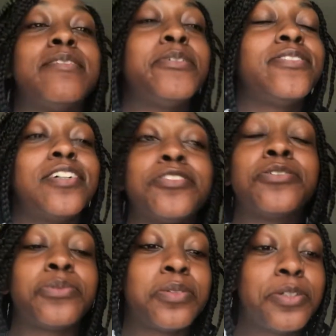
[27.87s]
move on to
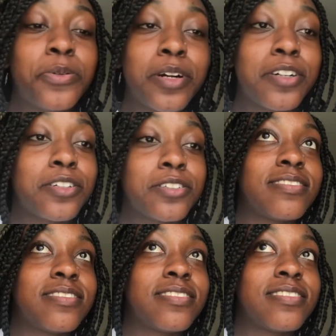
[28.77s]
the real world
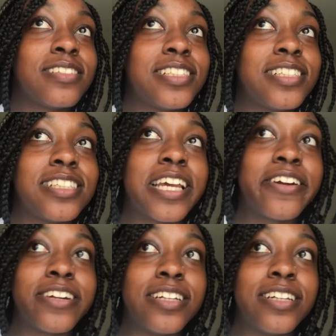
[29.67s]
this is scary.